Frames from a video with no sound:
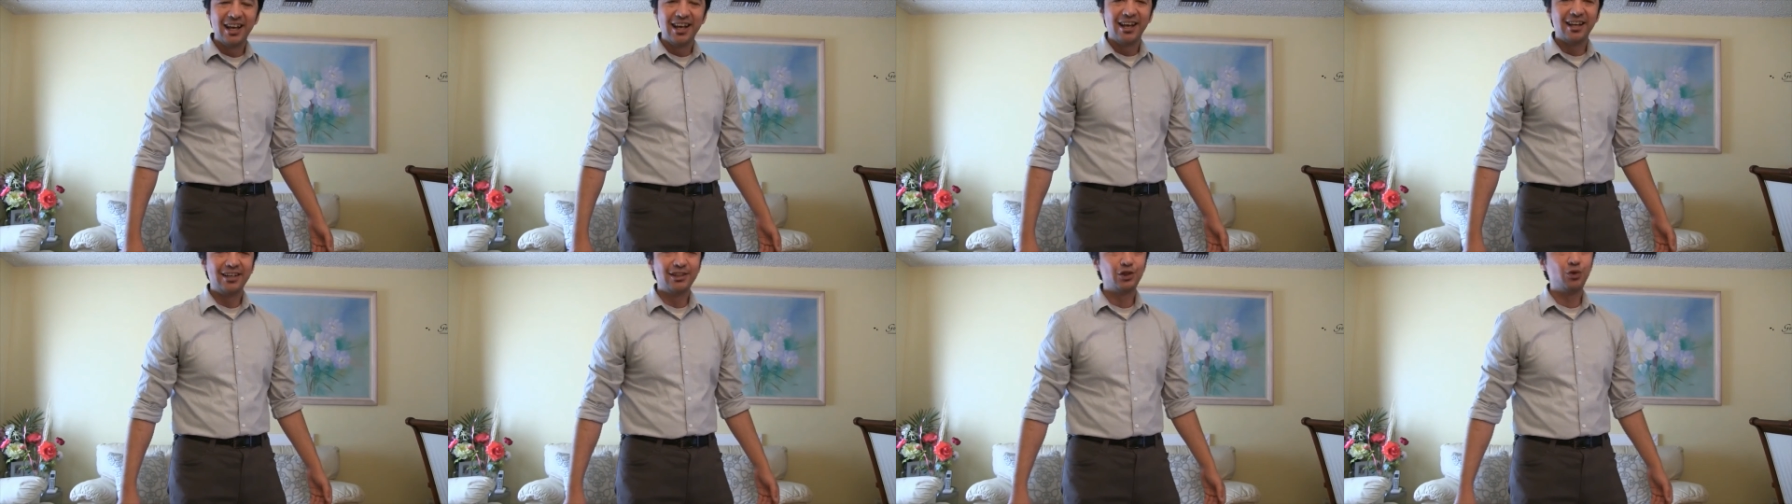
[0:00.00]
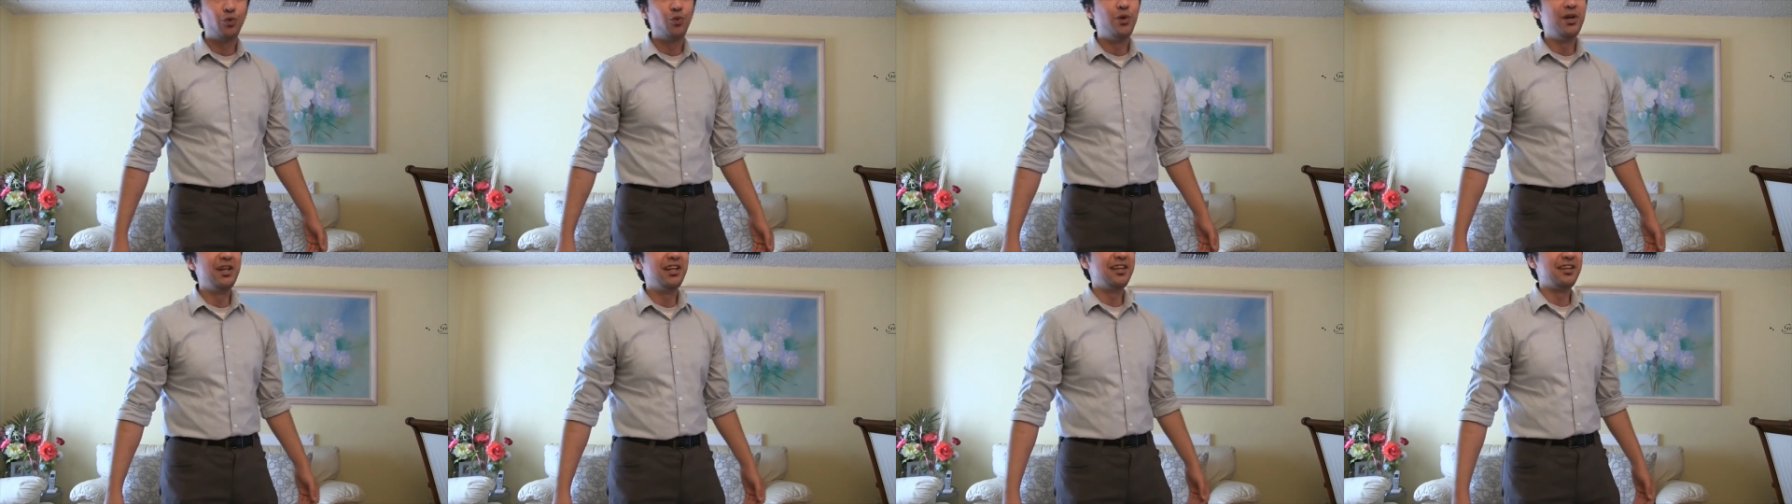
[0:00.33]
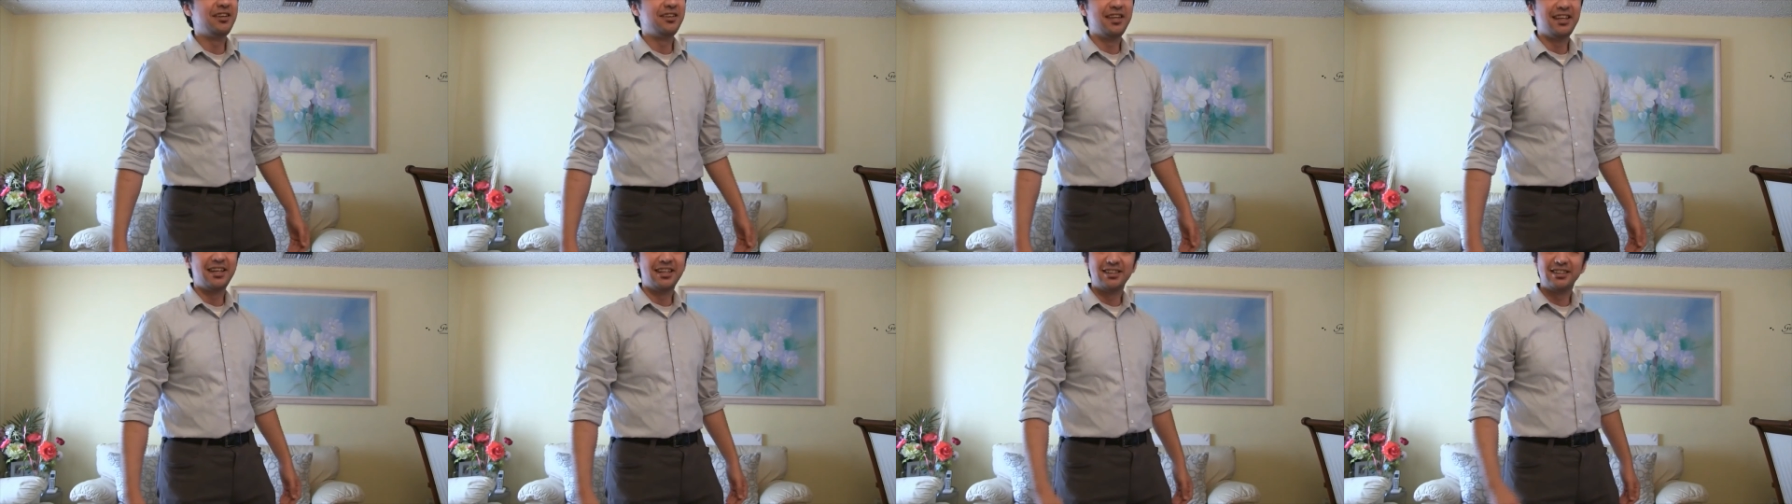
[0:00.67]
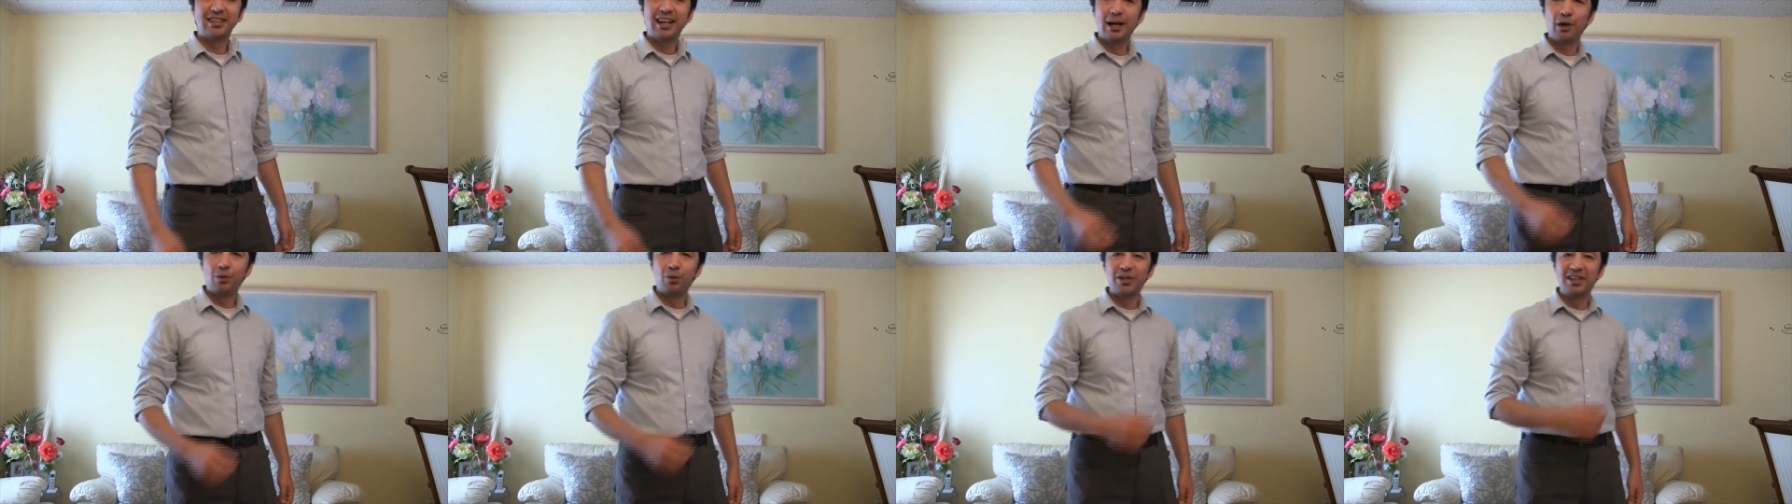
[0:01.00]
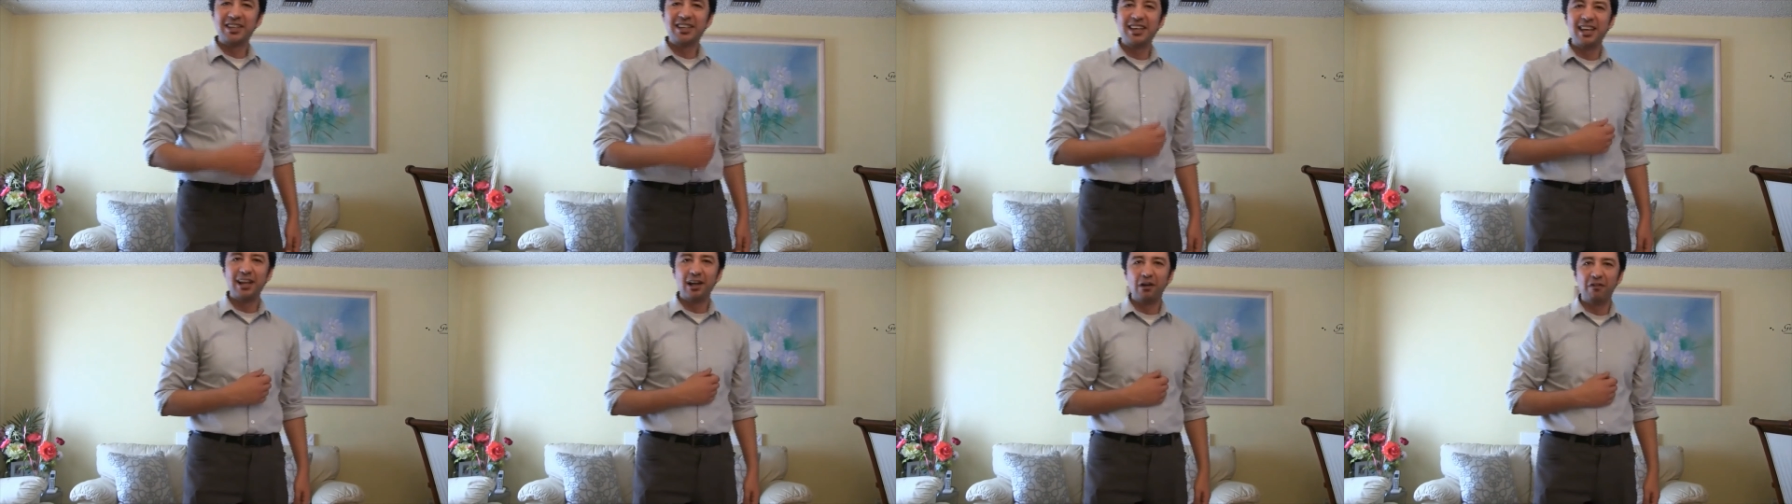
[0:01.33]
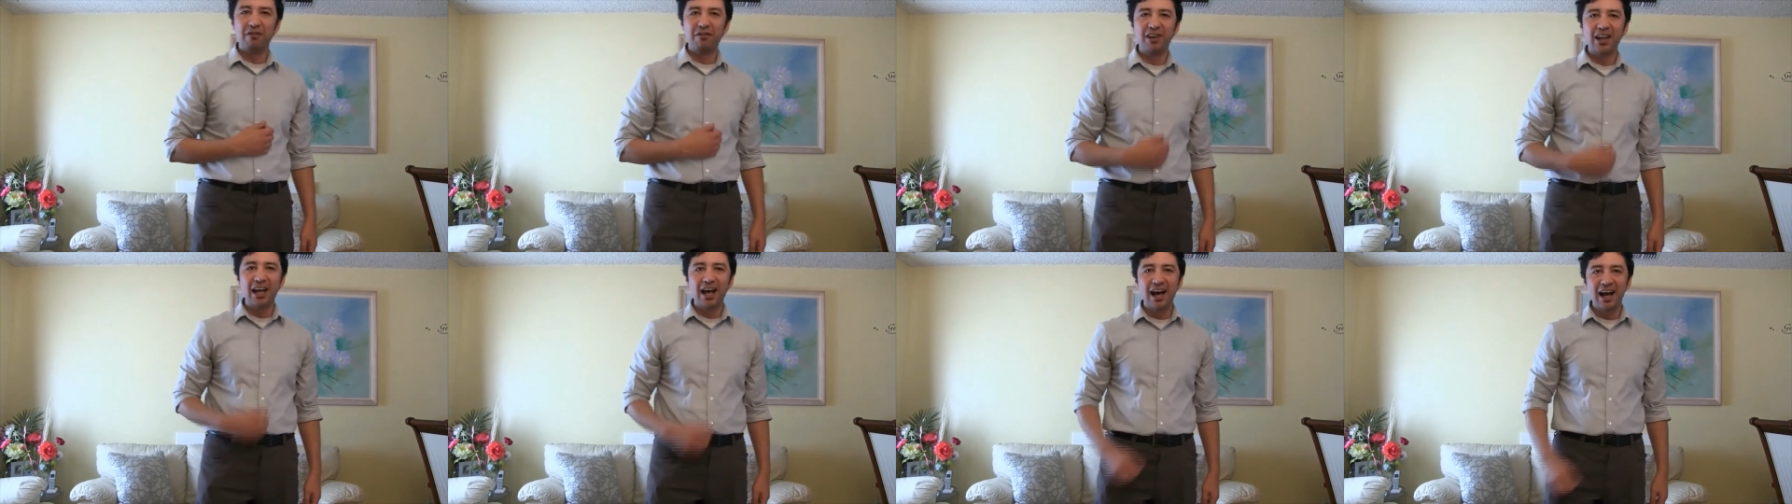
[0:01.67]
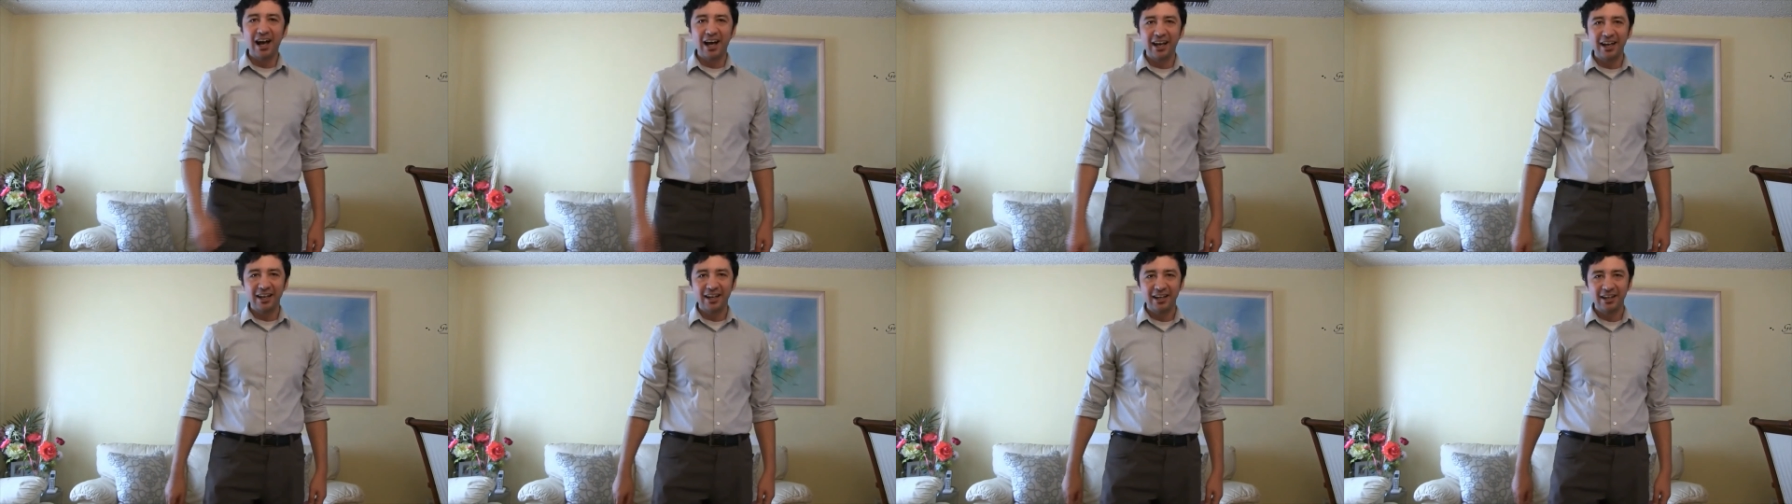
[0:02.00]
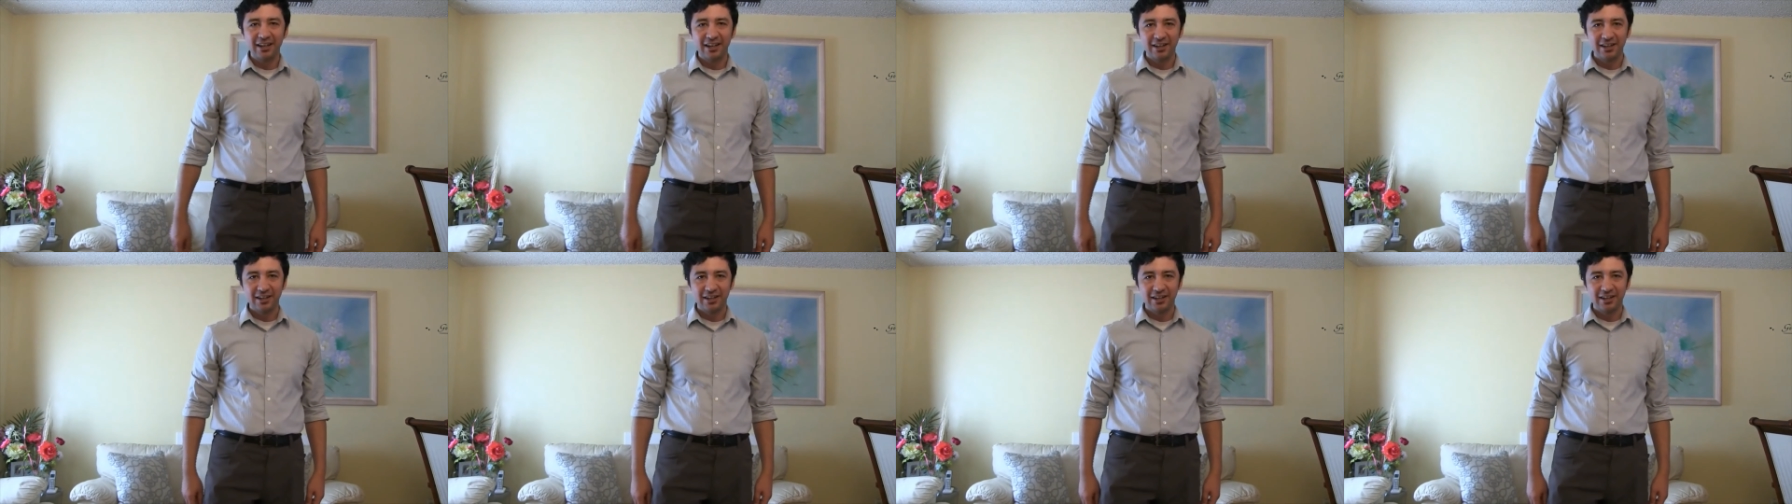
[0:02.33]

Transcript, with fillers: as willingly as I would kill a fly?